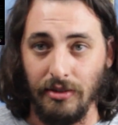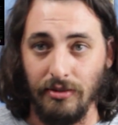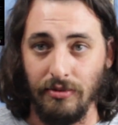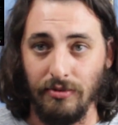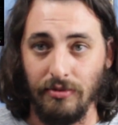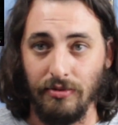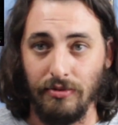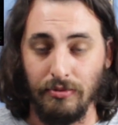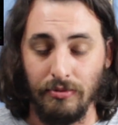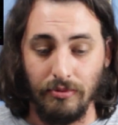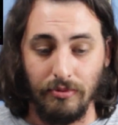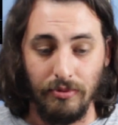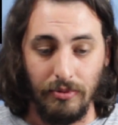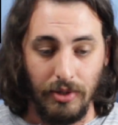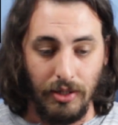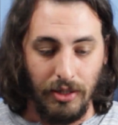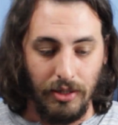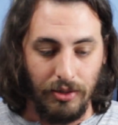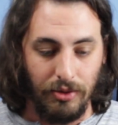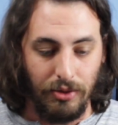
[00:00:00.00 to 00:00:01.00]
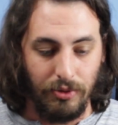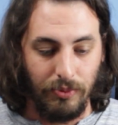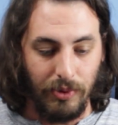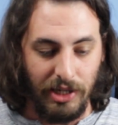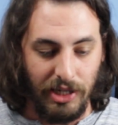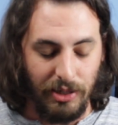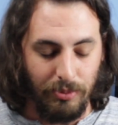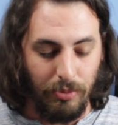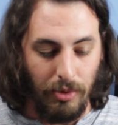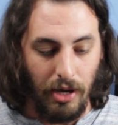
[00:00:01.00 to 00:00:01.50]
of
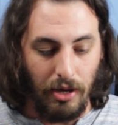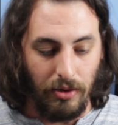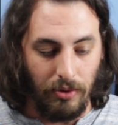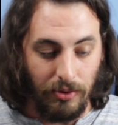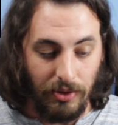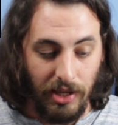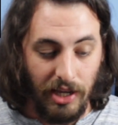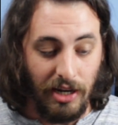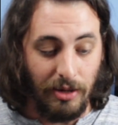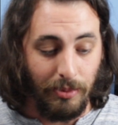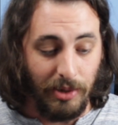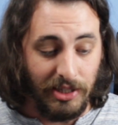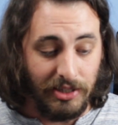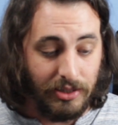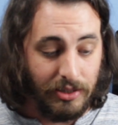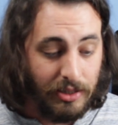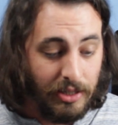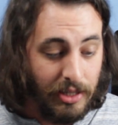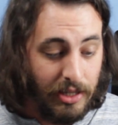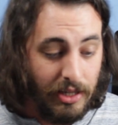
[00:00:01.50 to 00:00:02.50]
3D modeled enemies.